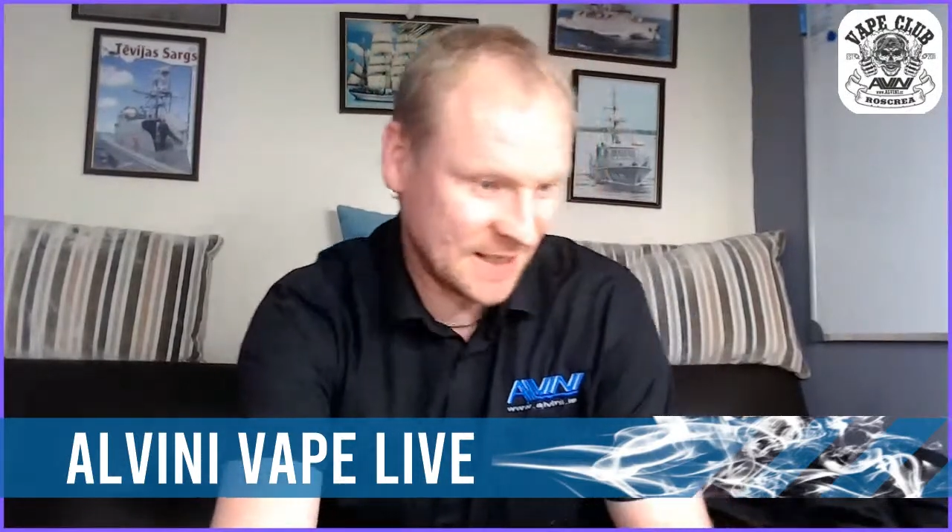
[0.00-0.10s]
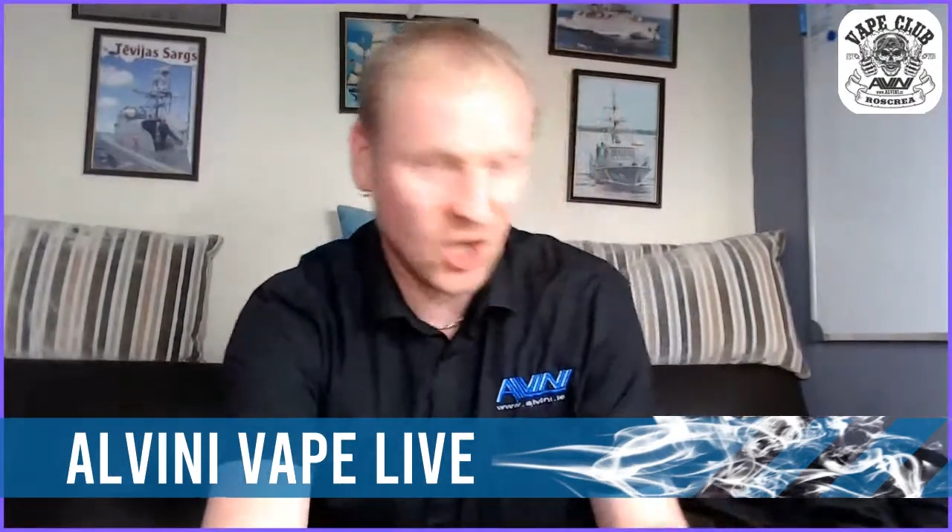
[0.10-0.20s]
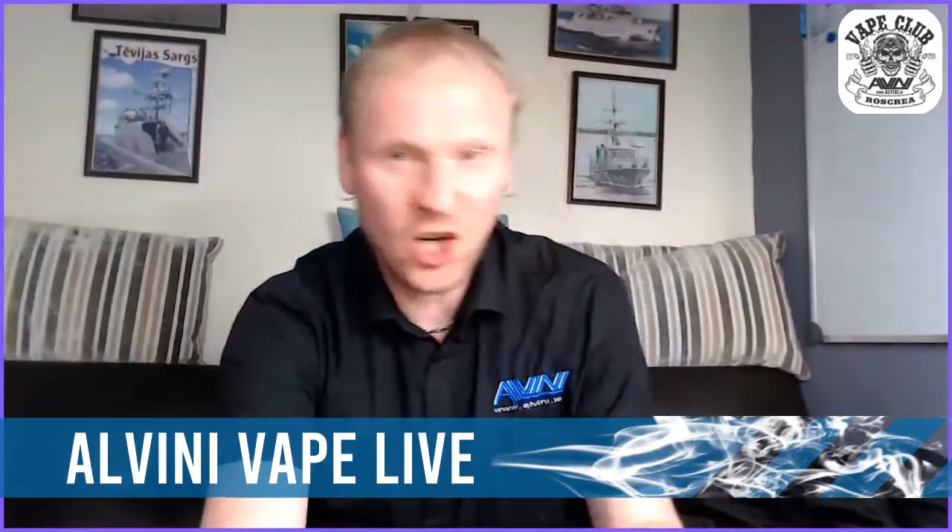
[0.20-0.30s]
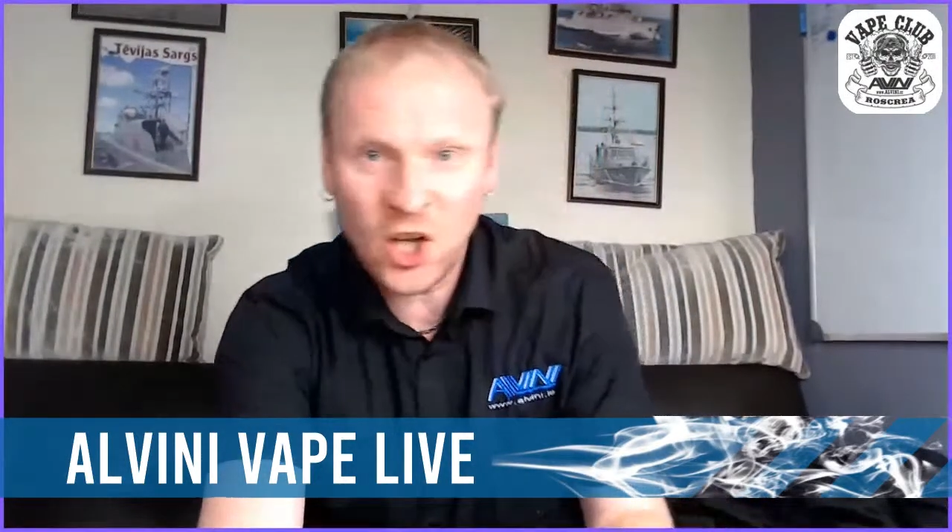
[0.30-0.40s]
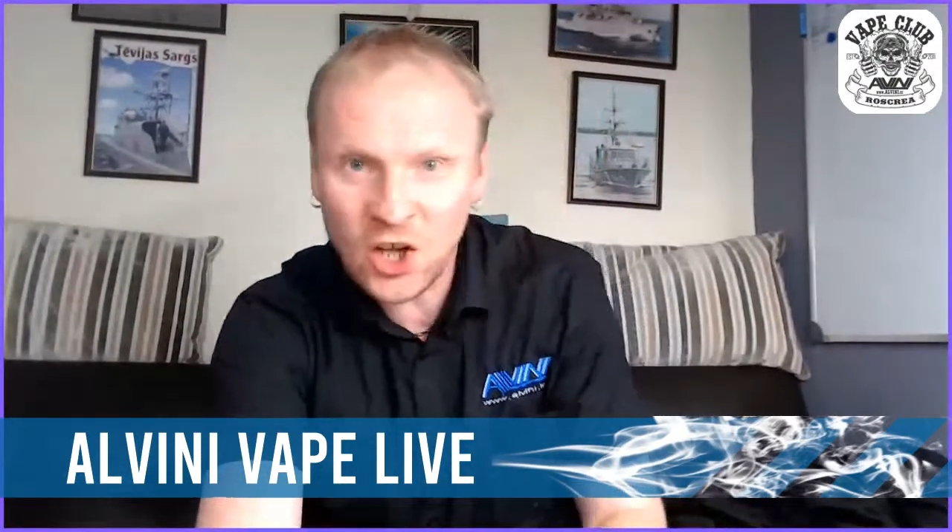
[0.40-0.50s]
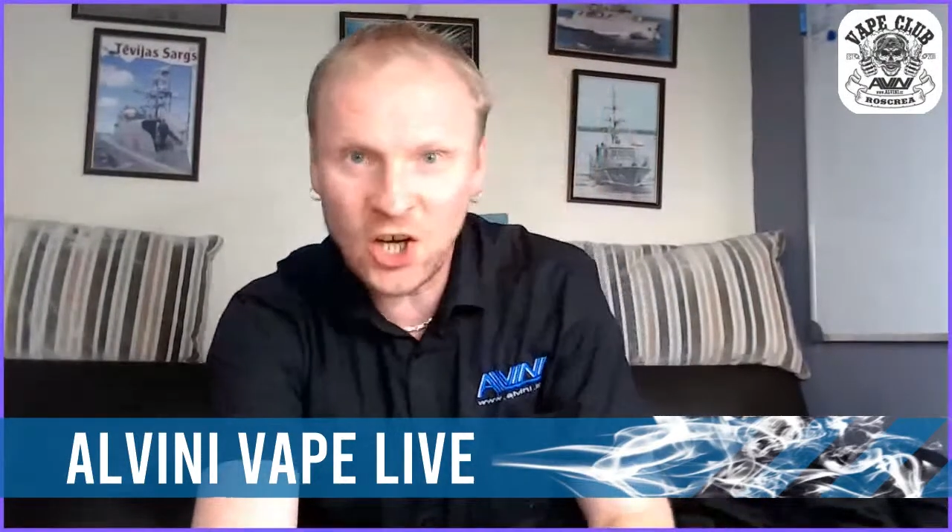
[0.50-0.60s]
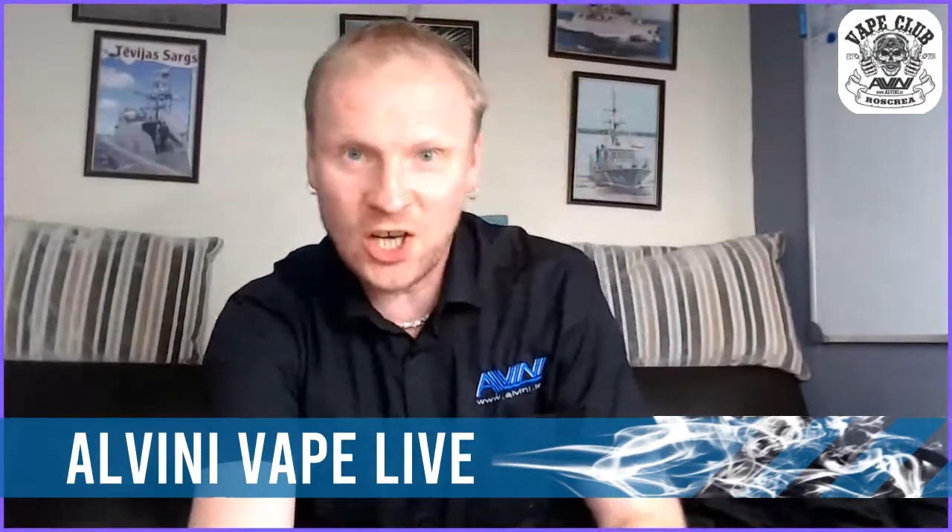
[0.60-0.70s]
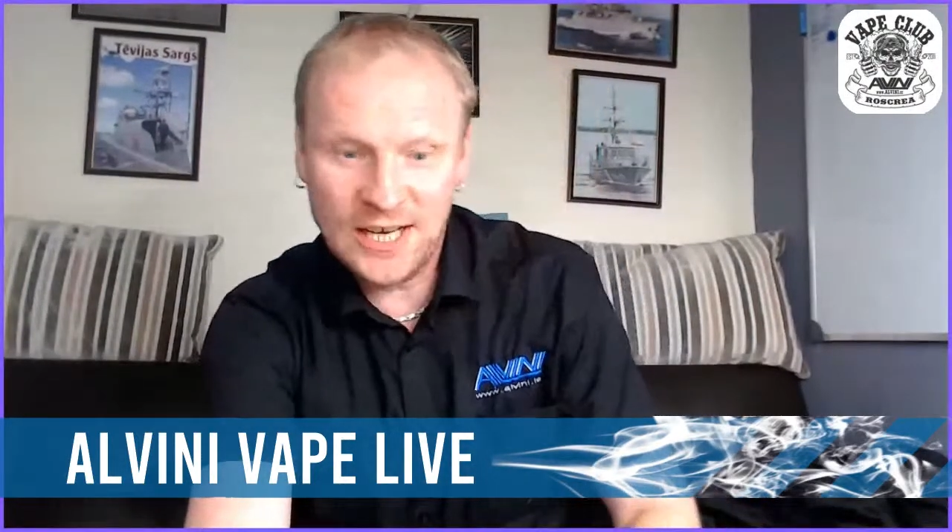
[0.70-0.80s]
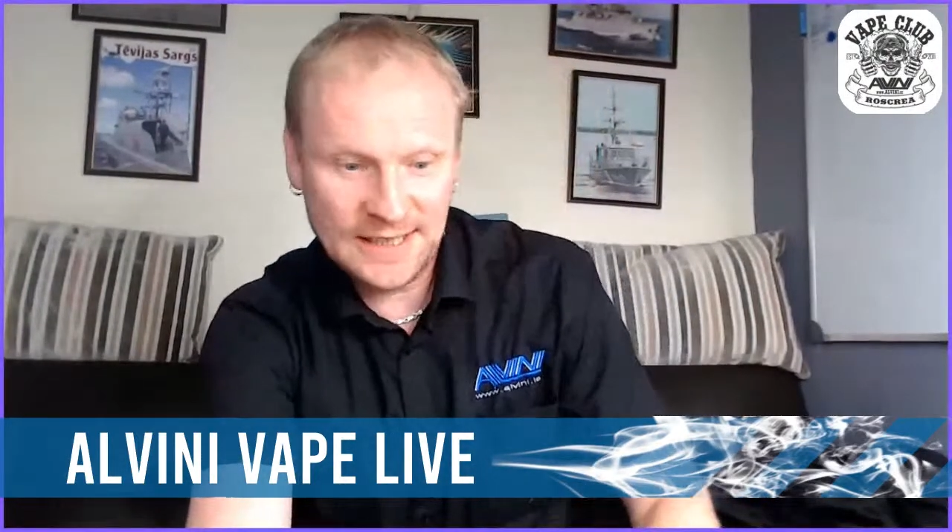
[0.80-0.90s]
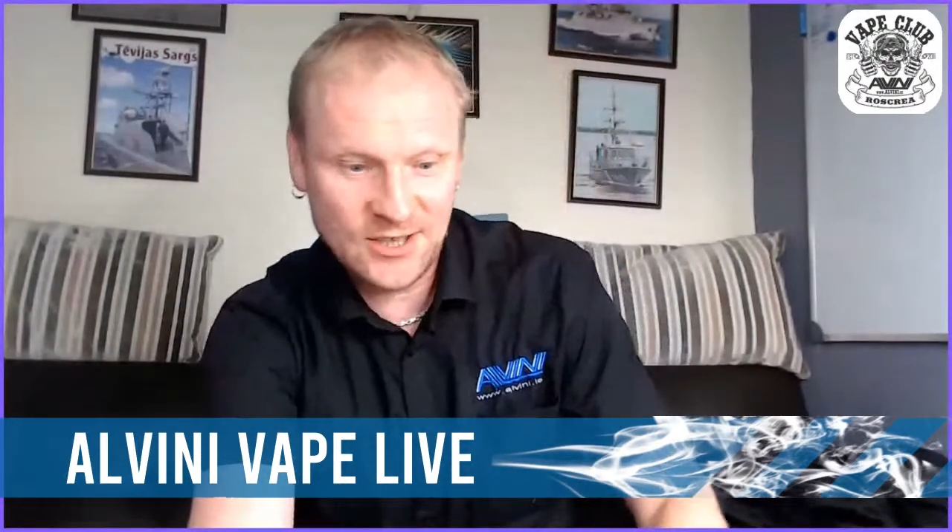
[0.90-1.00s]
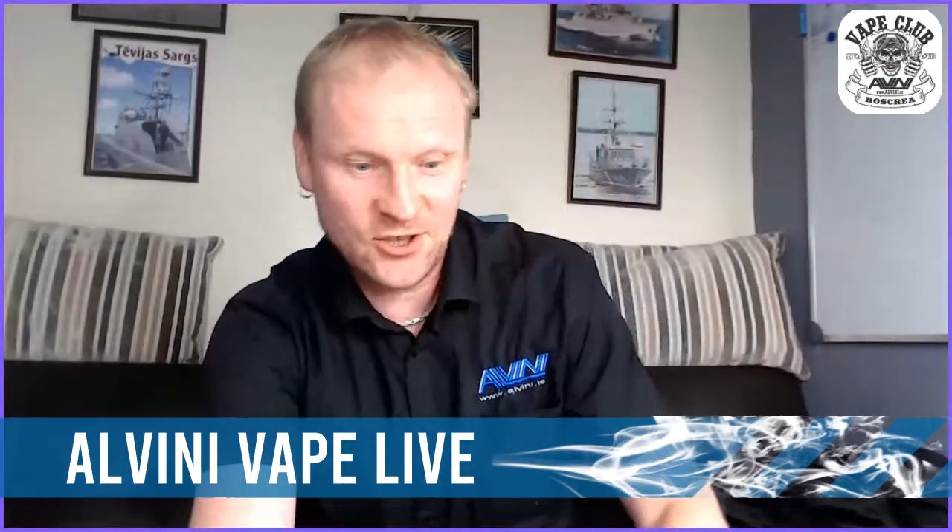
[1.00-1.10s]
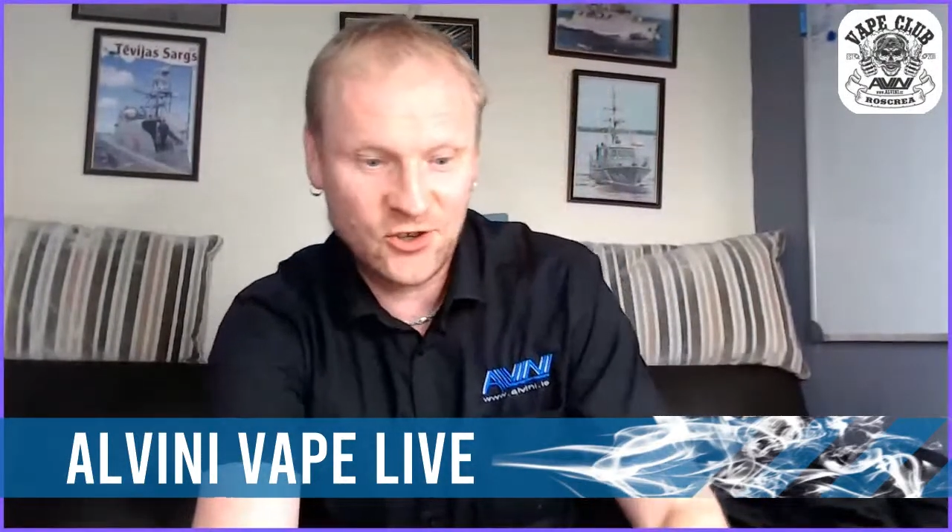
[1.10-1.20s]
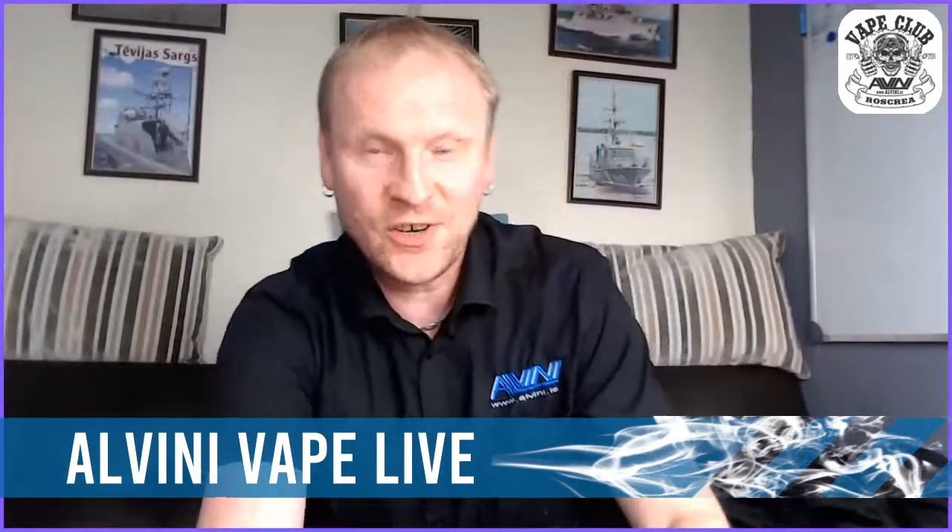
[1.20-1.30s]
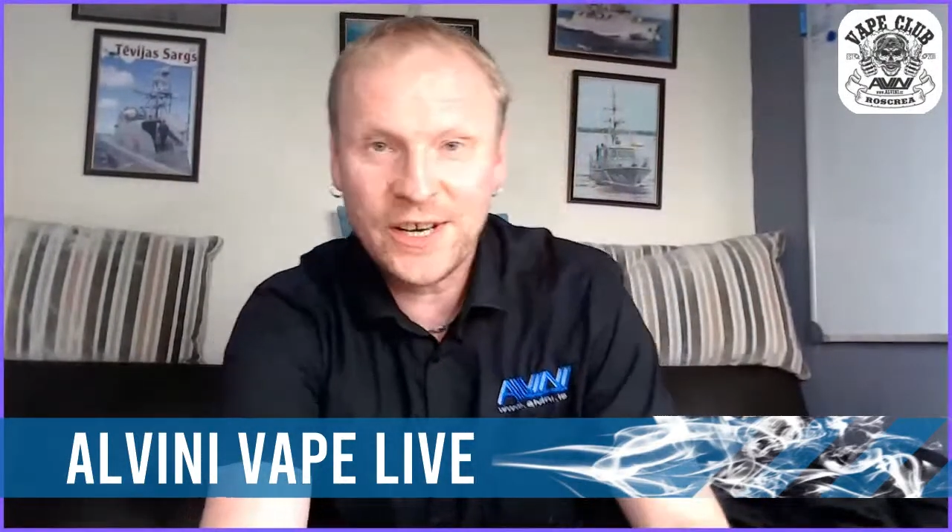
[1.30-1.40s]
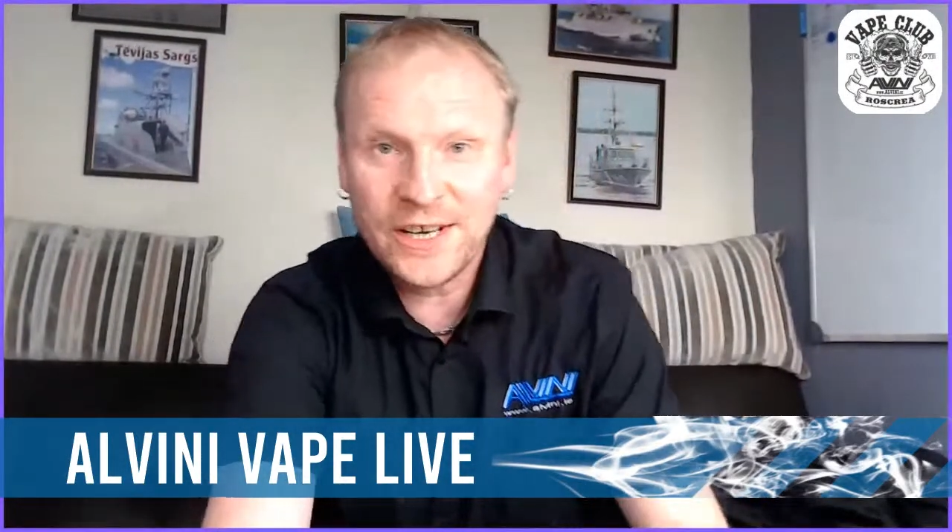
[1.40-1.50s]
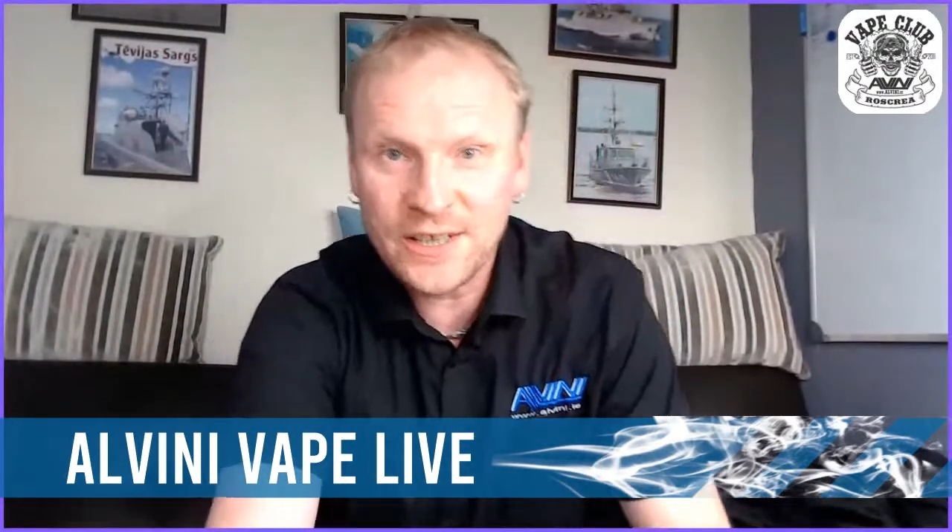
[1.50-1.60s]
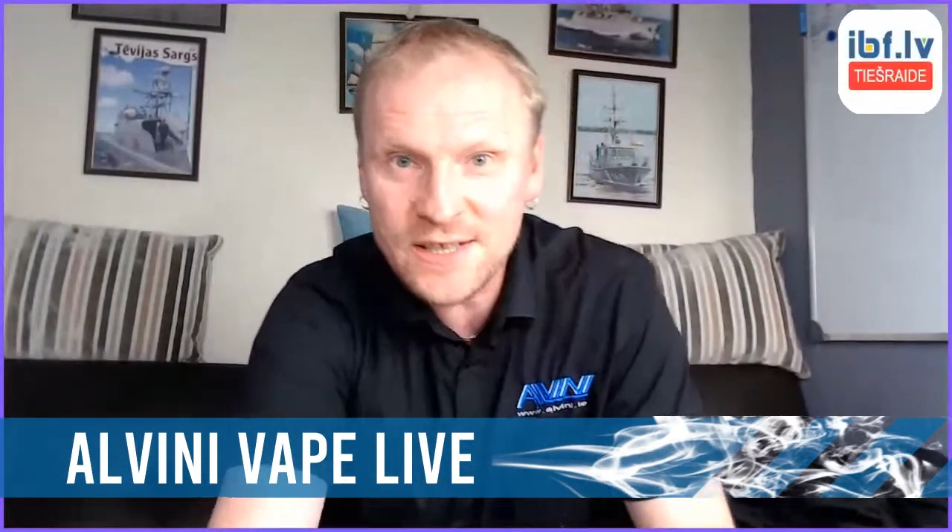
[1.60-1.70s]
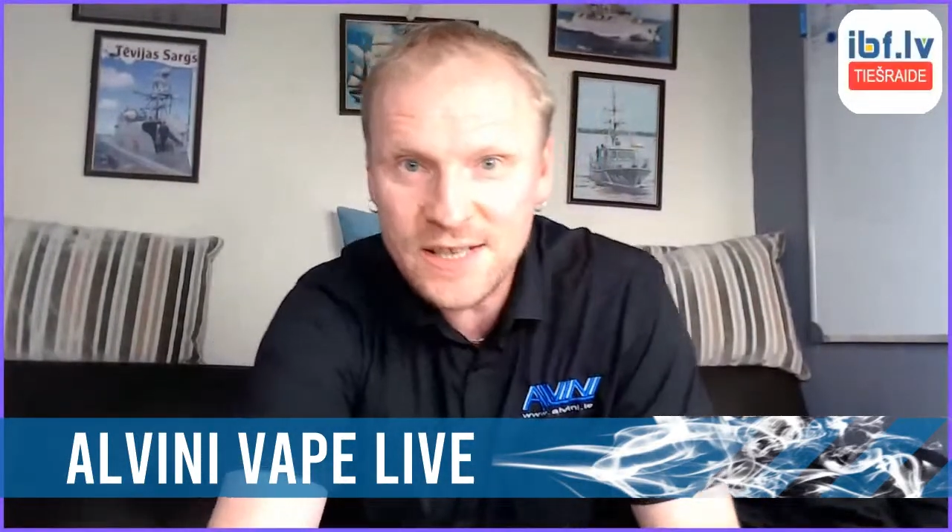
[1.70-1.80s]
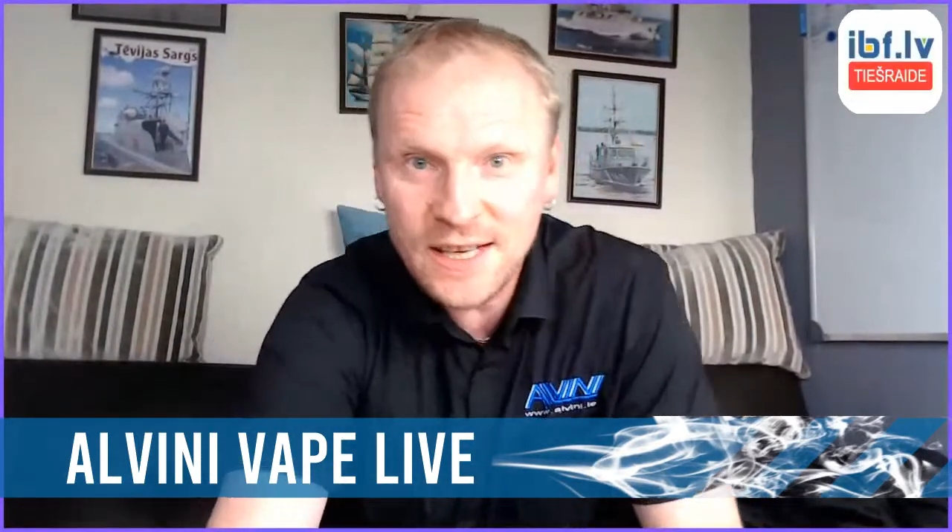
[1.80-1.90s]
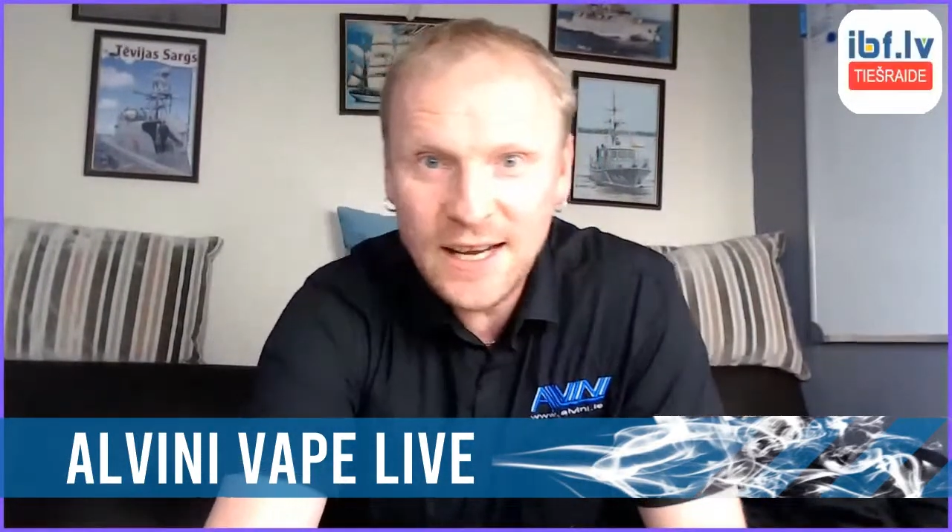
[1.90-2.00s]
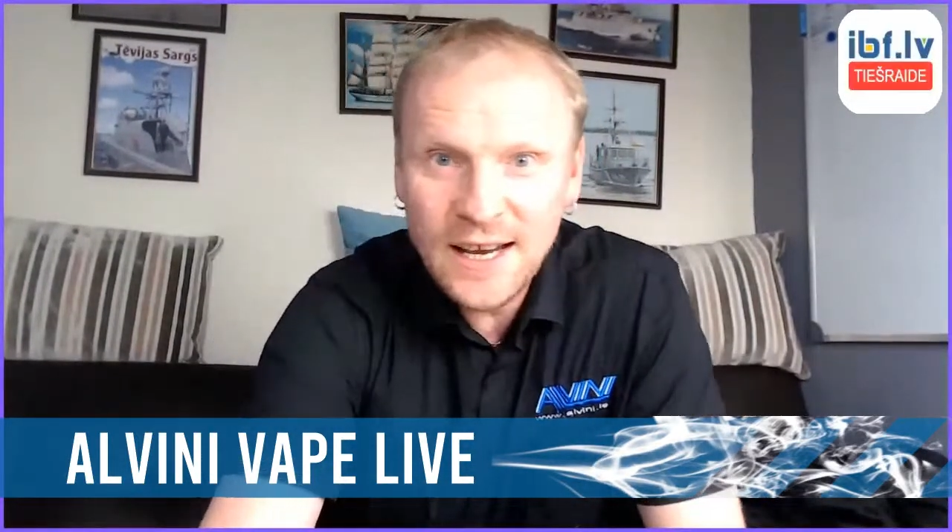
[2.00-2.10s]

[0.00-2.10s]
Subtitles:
talk, trials,